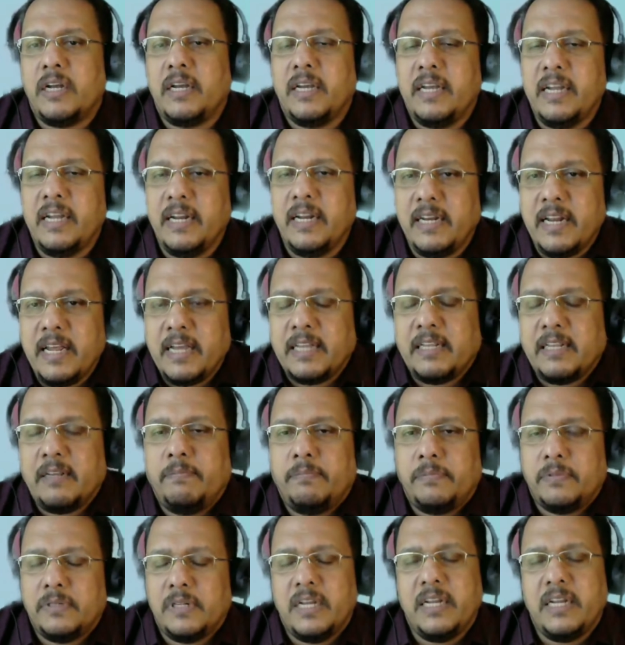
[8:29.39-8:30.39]
He takes
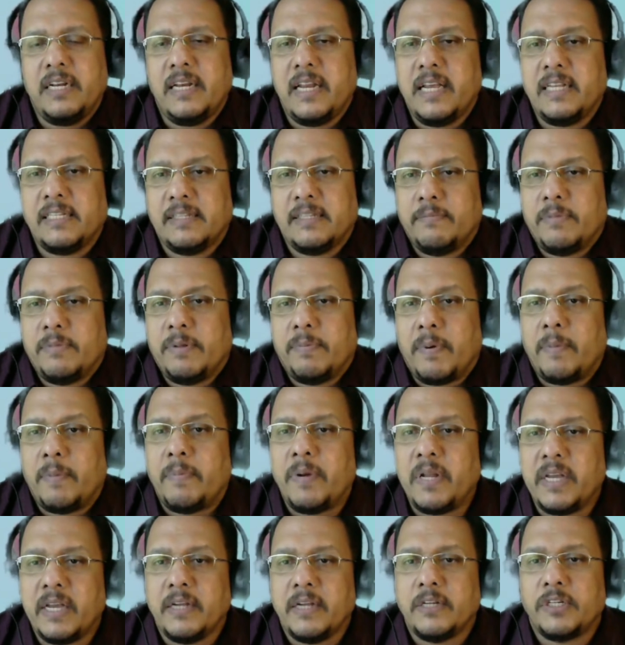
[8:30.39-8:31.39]
up the
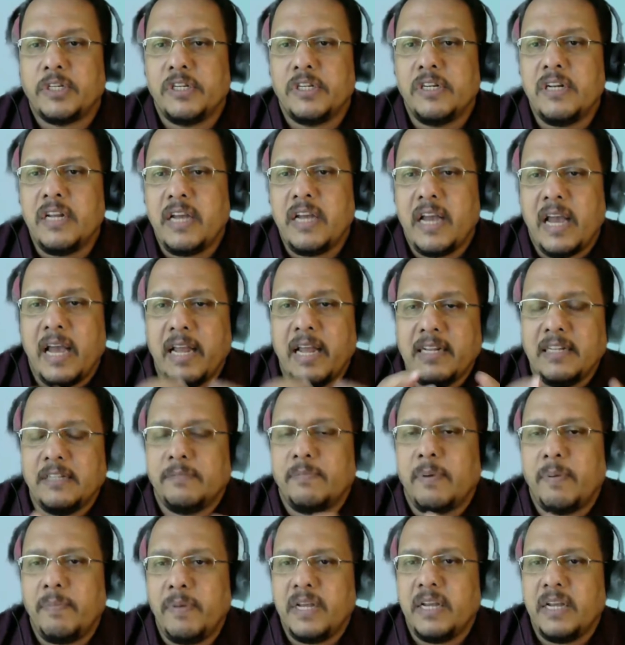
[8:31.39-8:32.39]
publication, and this
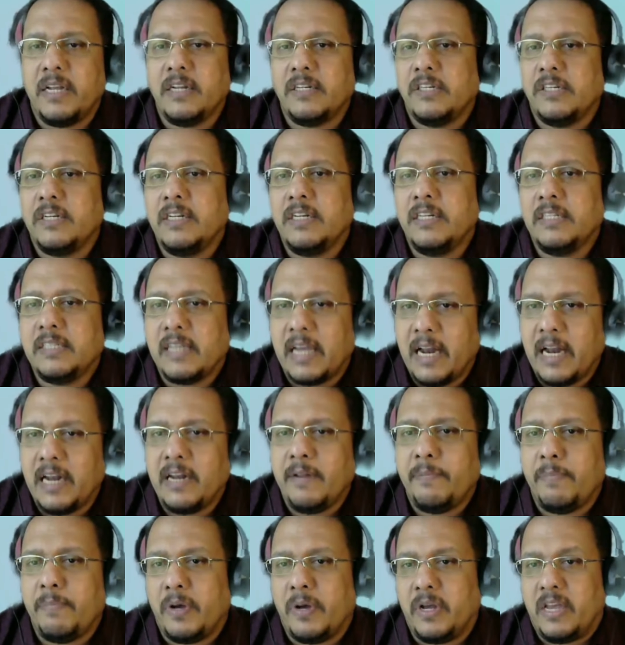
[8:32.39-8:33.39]
publication is
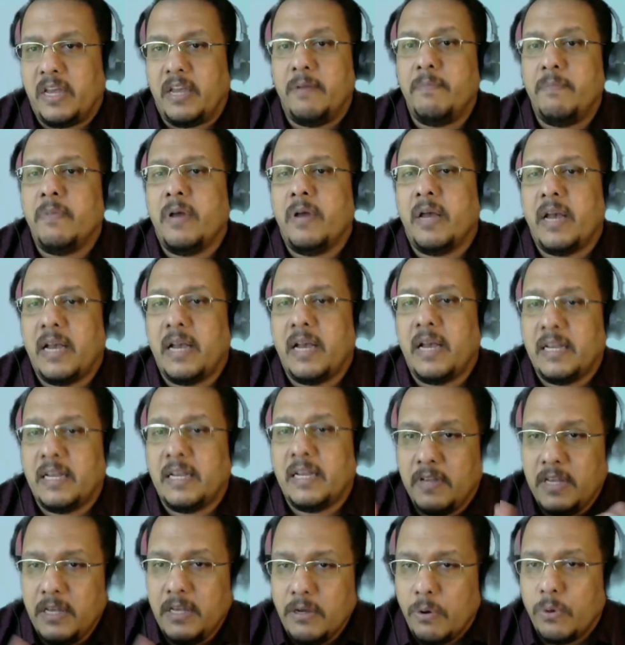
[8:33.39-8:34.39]
held by him as a
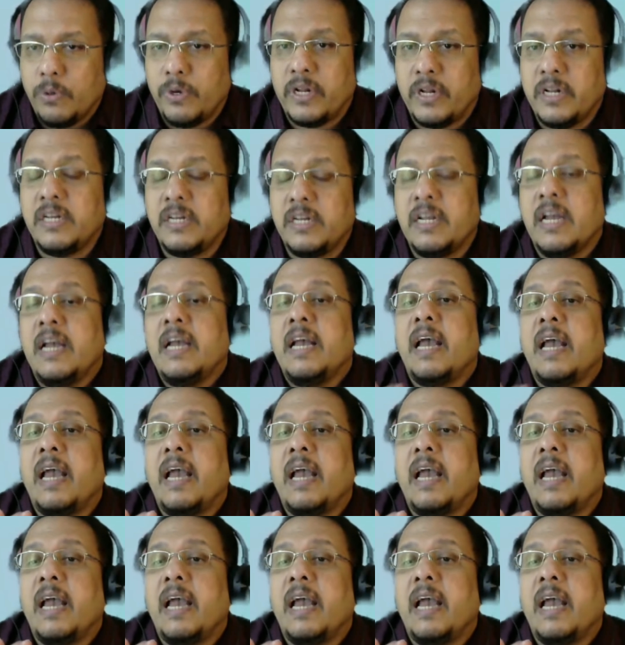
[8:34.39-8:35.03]
he owned it,